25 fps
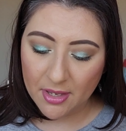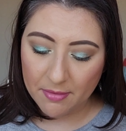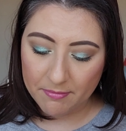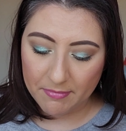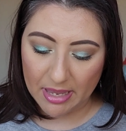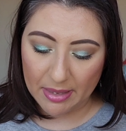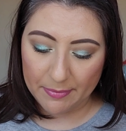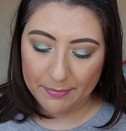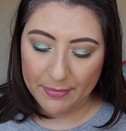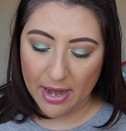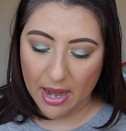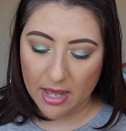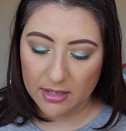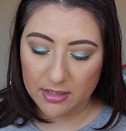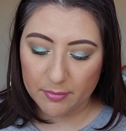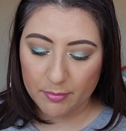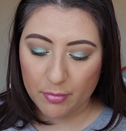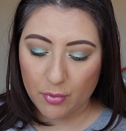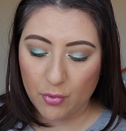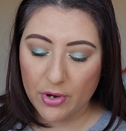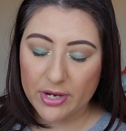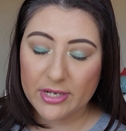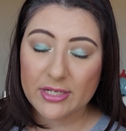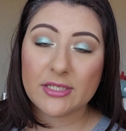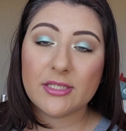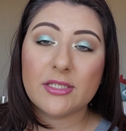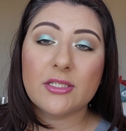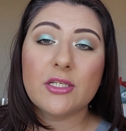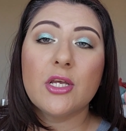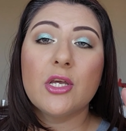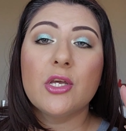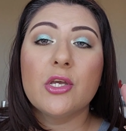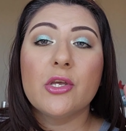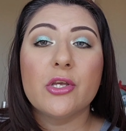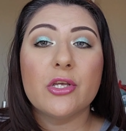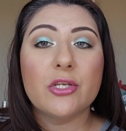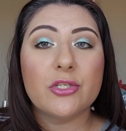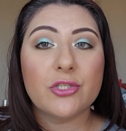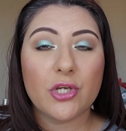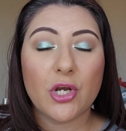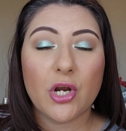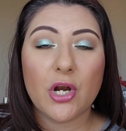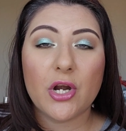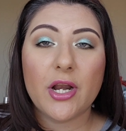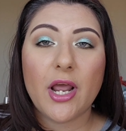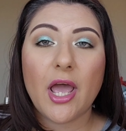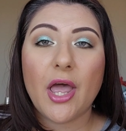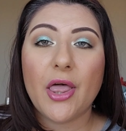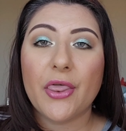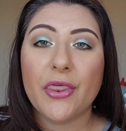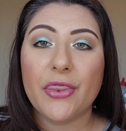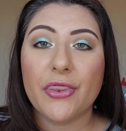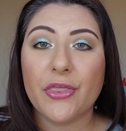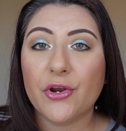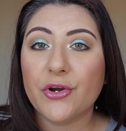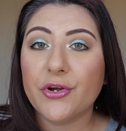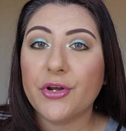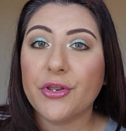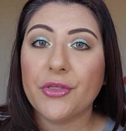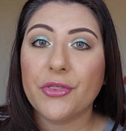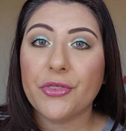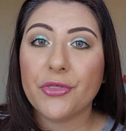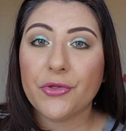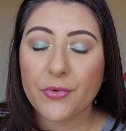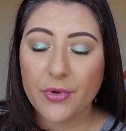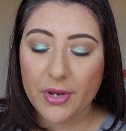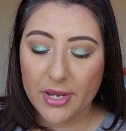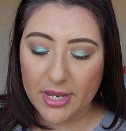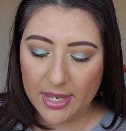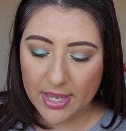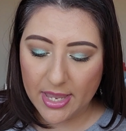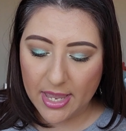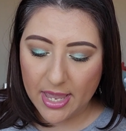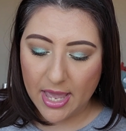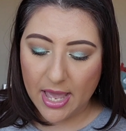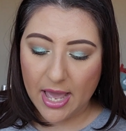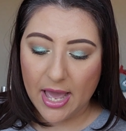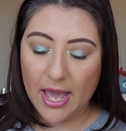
My palette points start at 33.